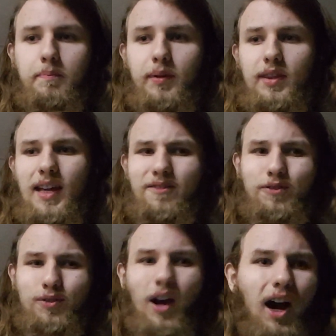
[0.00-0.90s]
But then
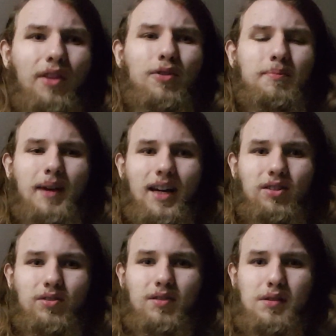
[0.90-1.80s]
for other
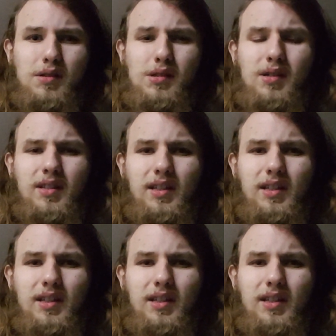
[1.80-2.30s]
medals,